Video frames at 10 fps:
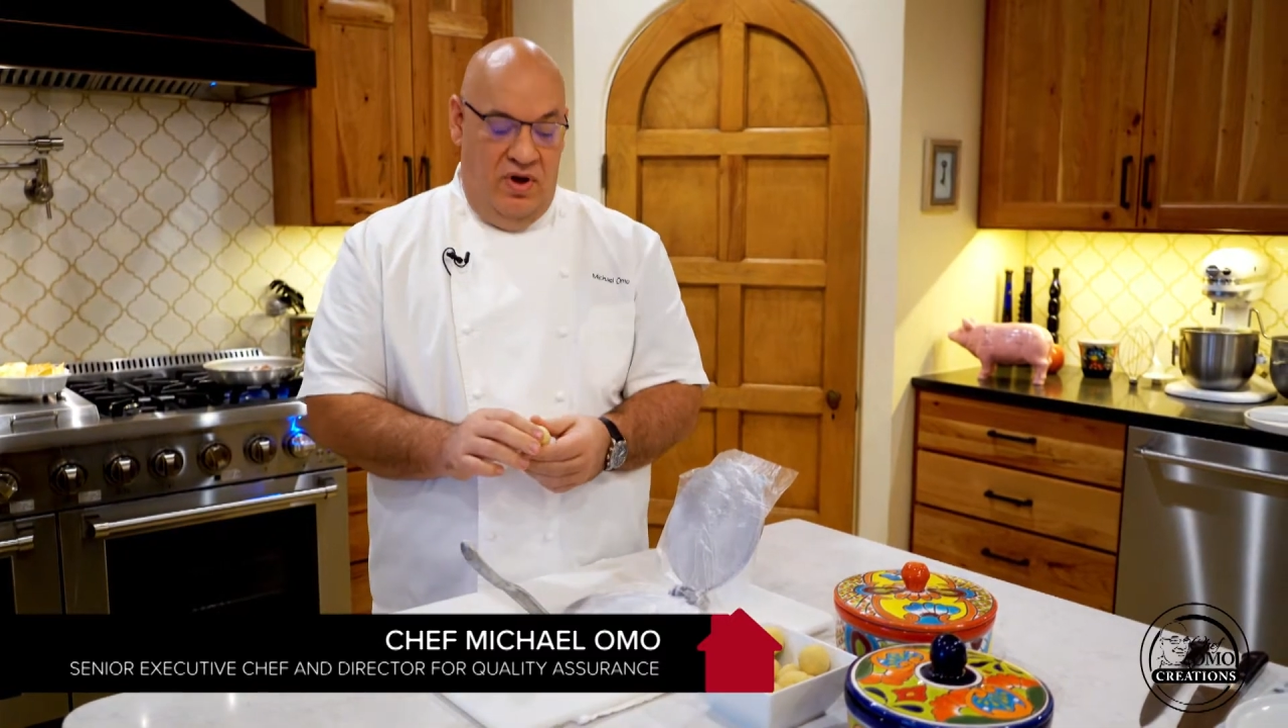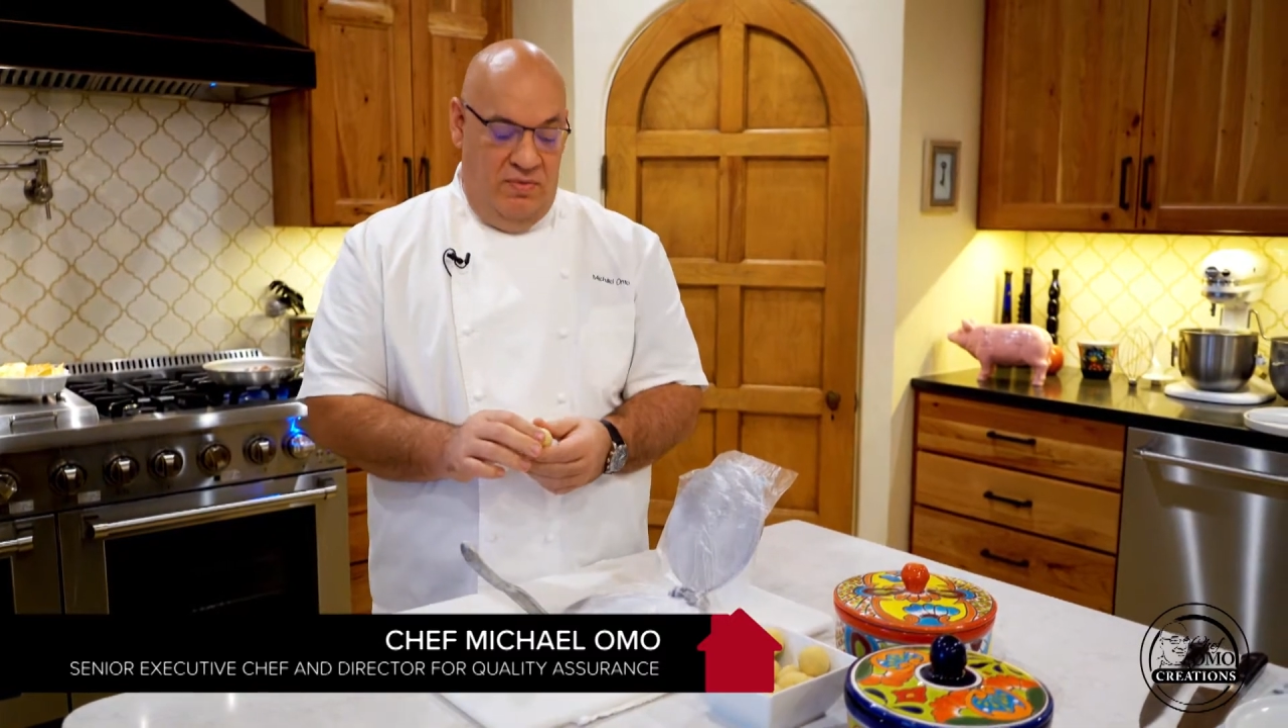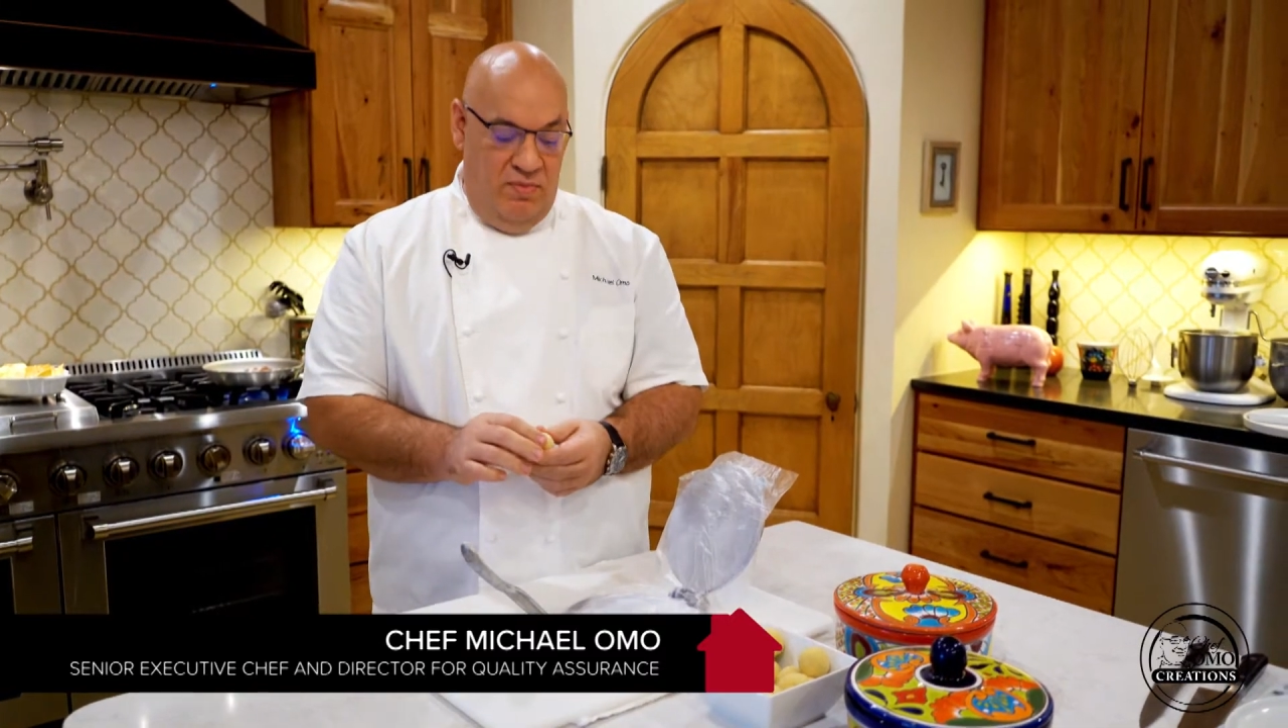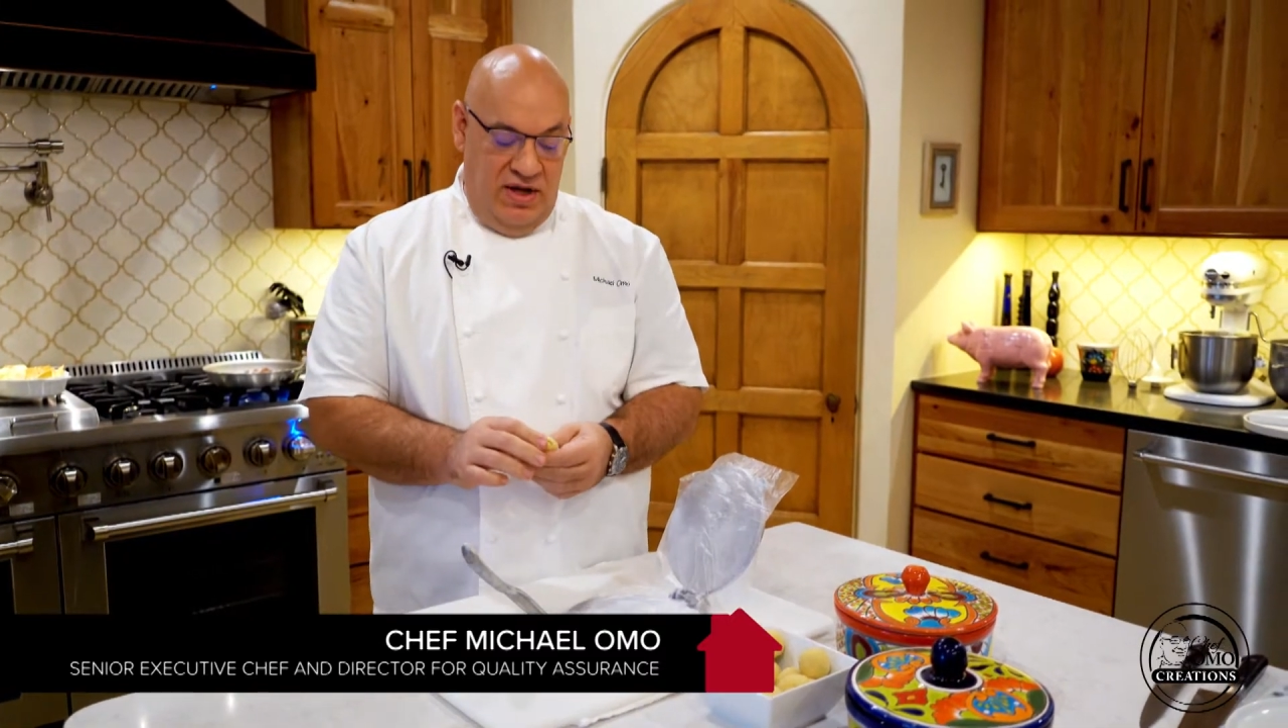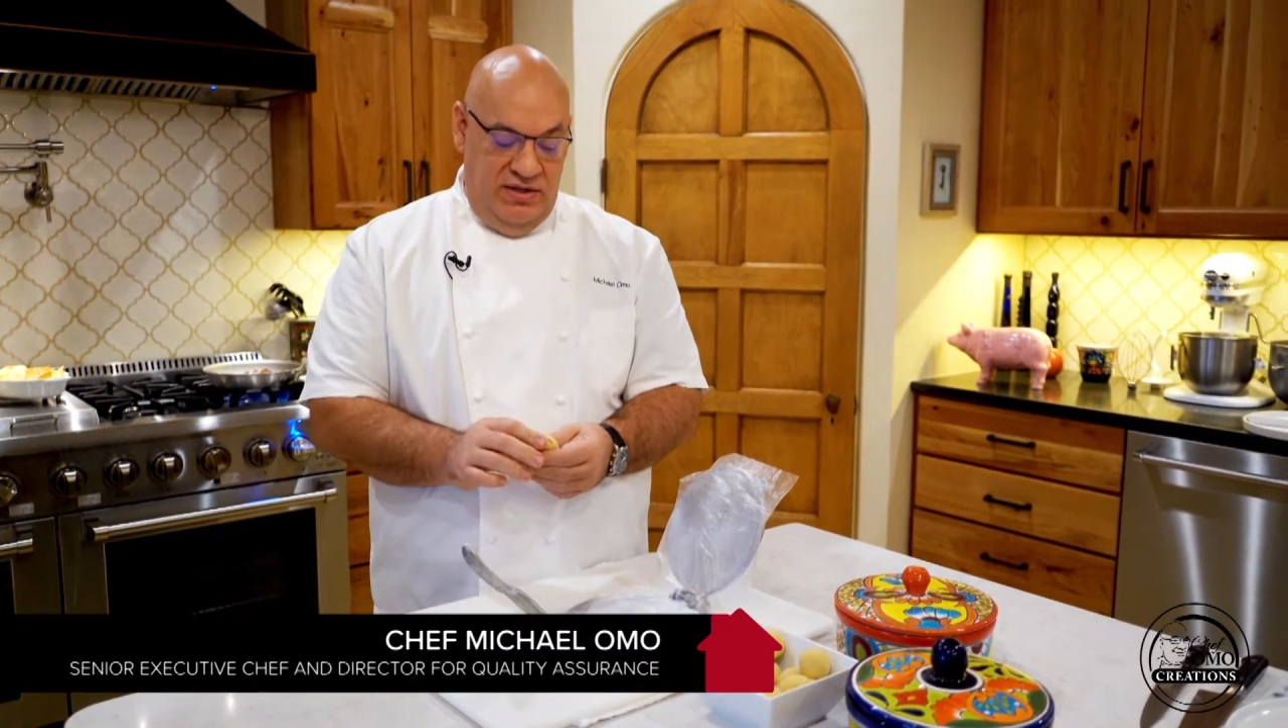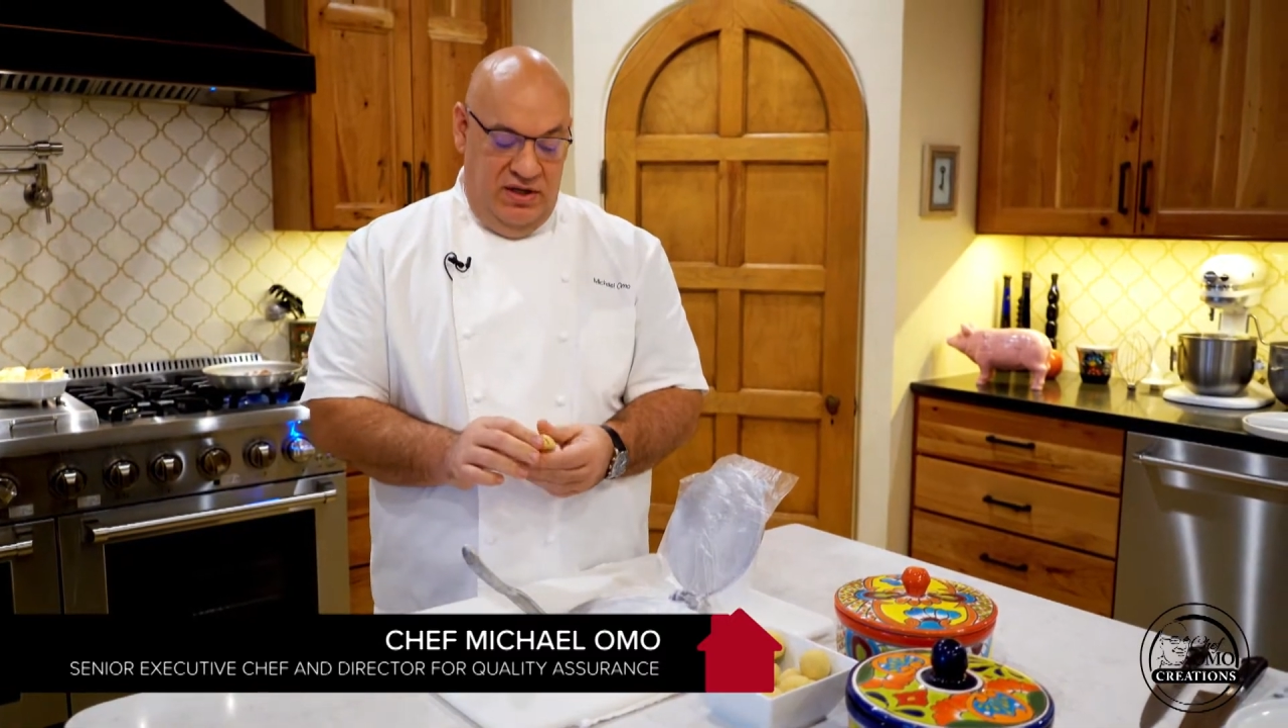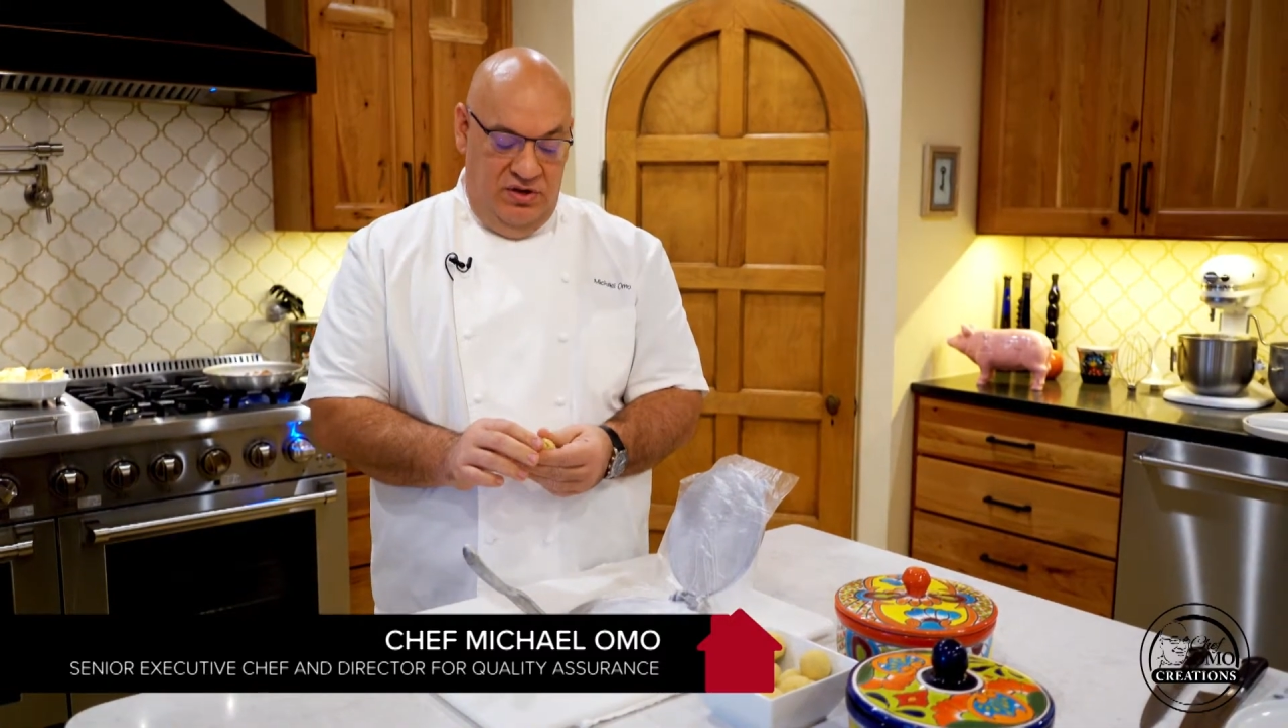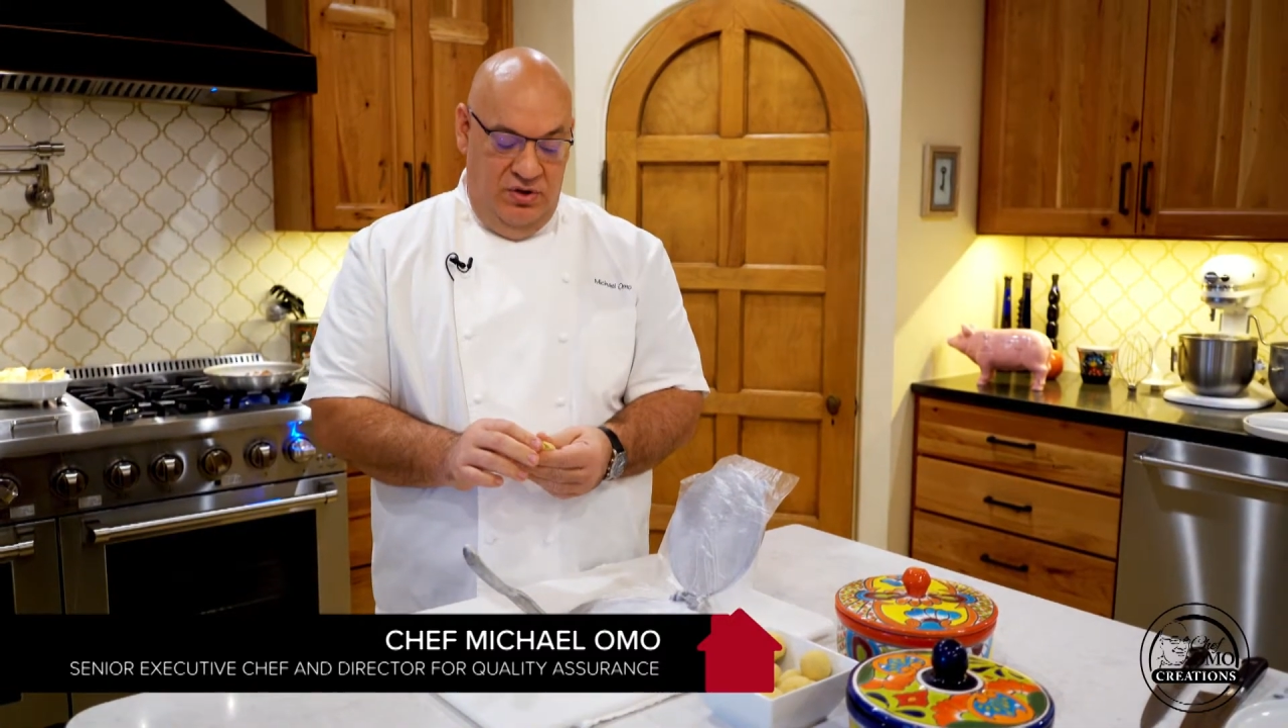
masa that